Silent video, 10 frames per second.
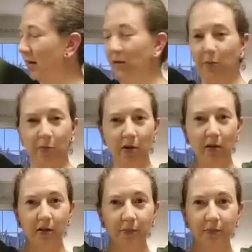And
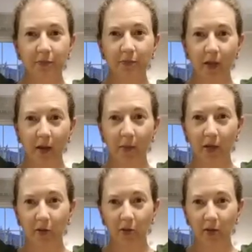upward. I am
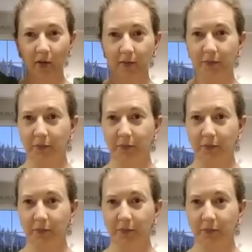not a crook.